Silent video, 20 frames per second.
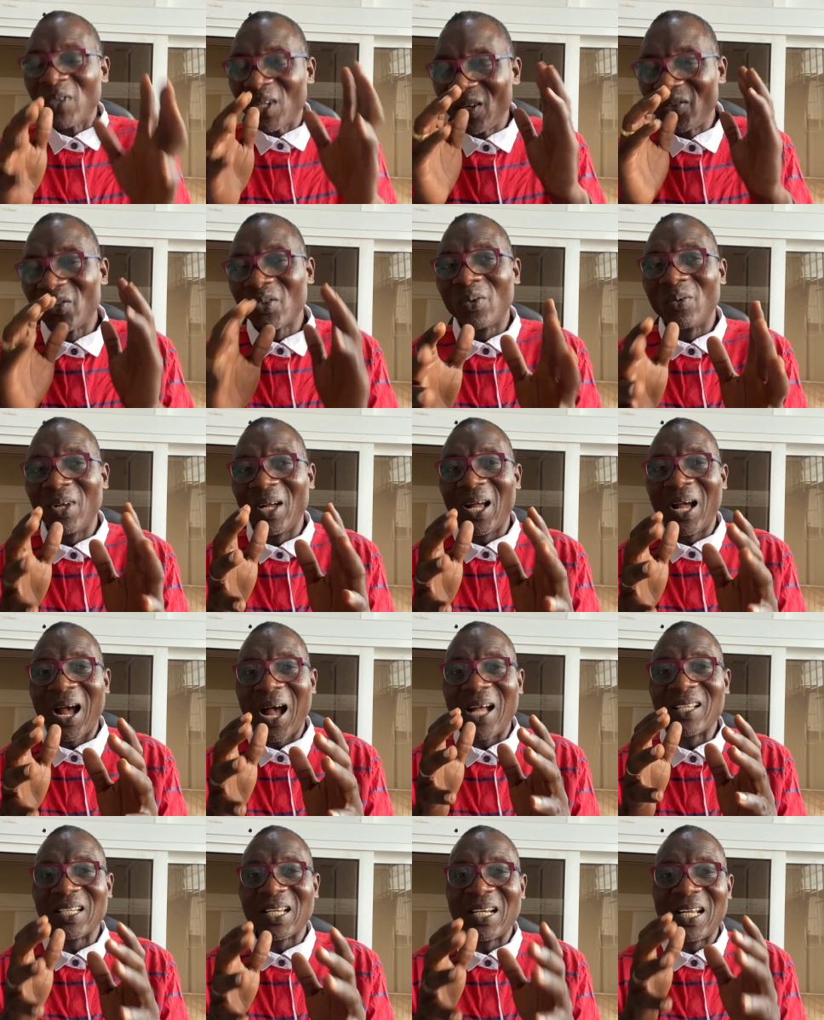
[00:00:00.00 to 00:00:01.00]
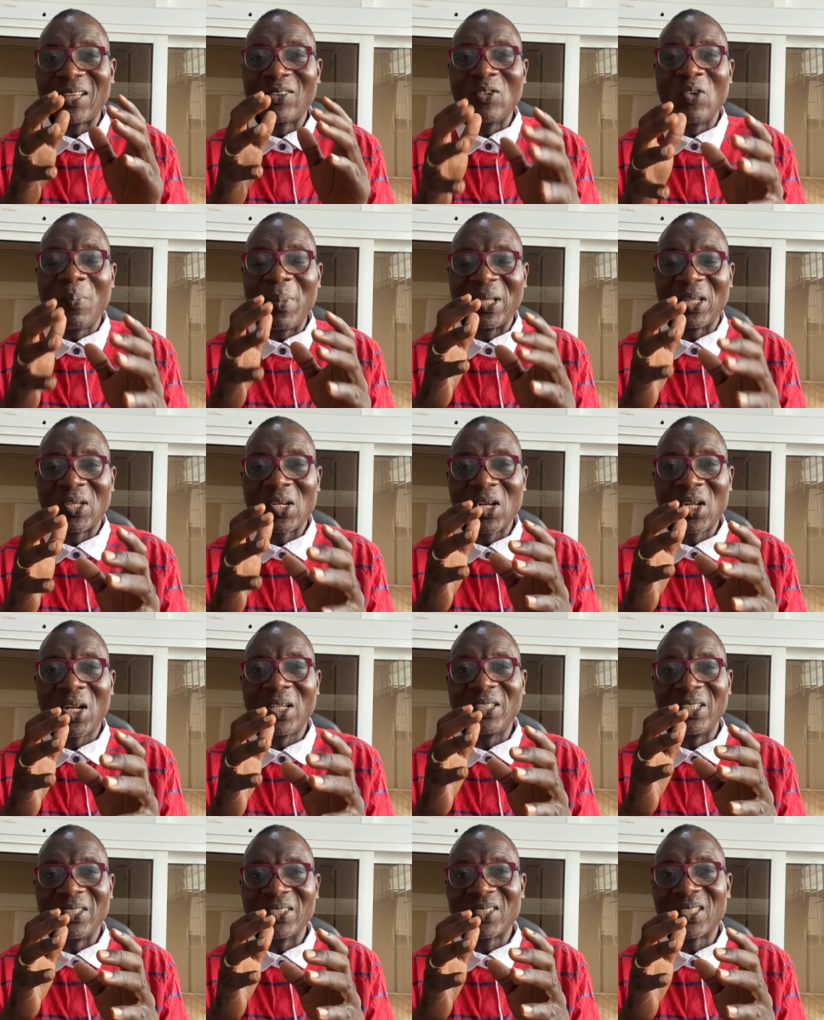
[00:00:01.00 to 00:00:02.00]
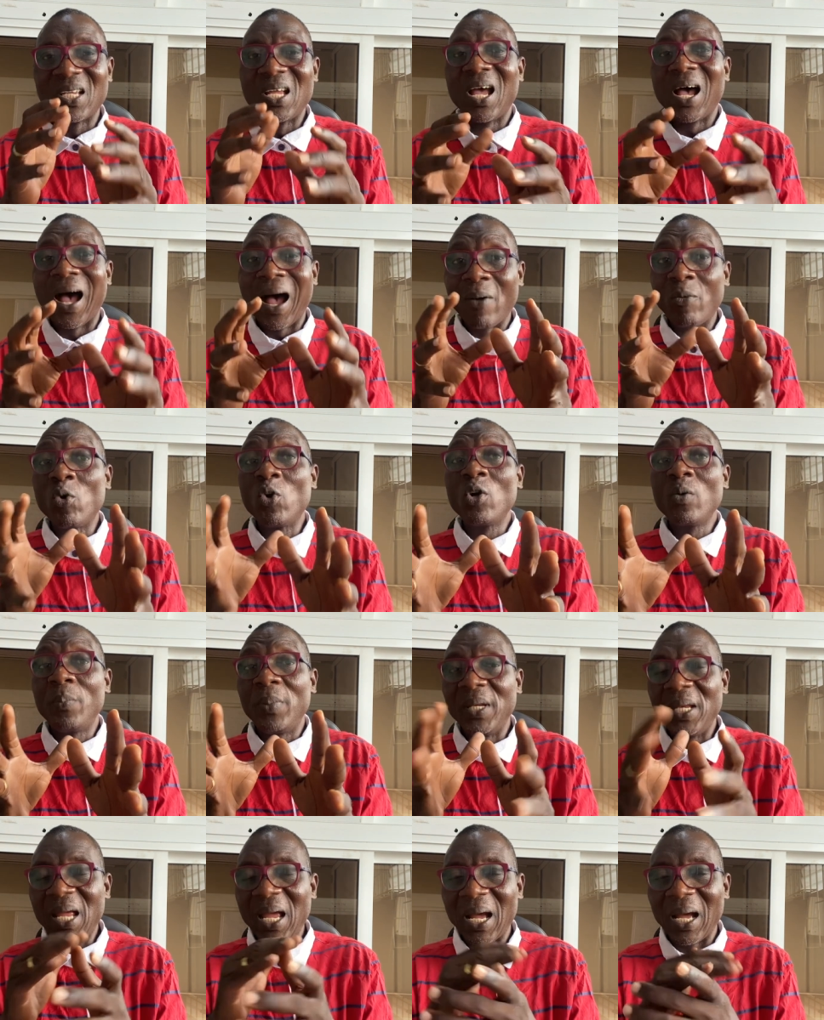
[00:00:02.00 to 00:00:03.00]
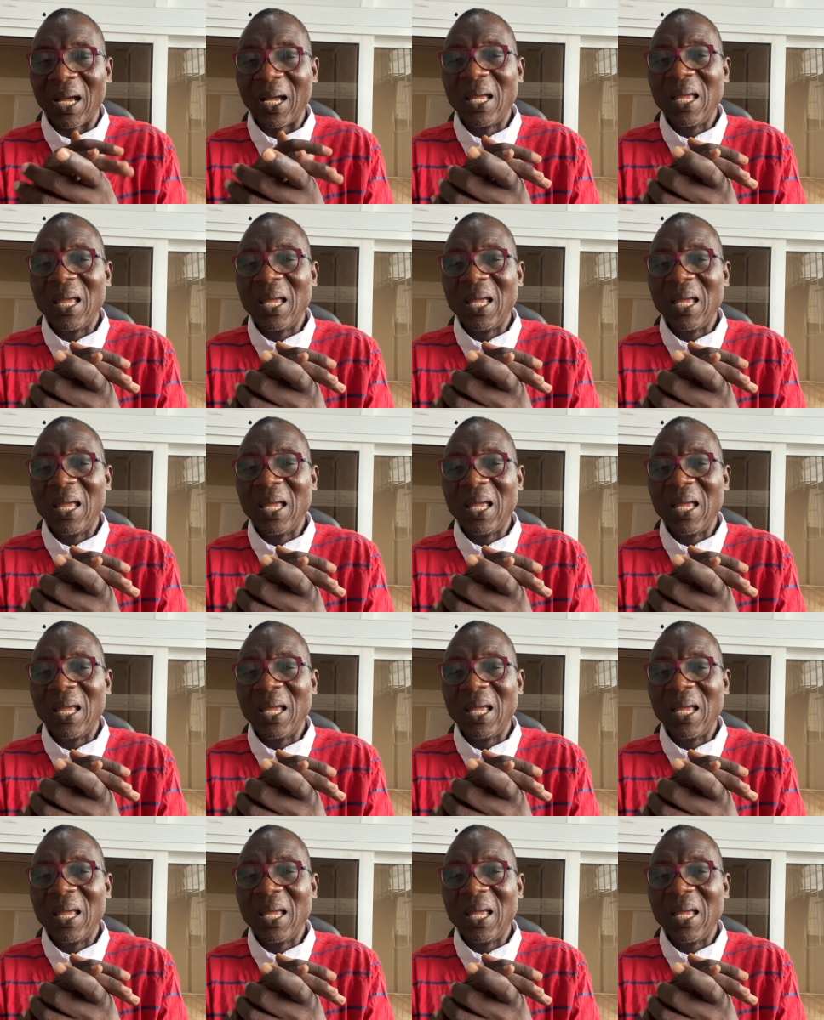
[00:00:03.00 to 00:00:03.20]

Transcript: So as an ethnomethodologist, I will be there